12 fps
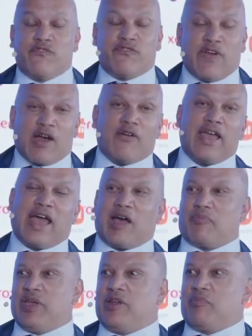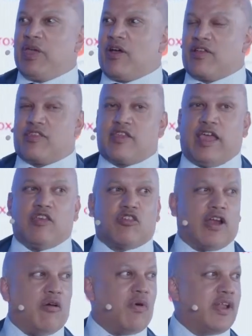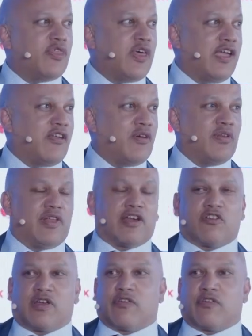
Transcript: very happy to be on stage and I want to thank Eurelectric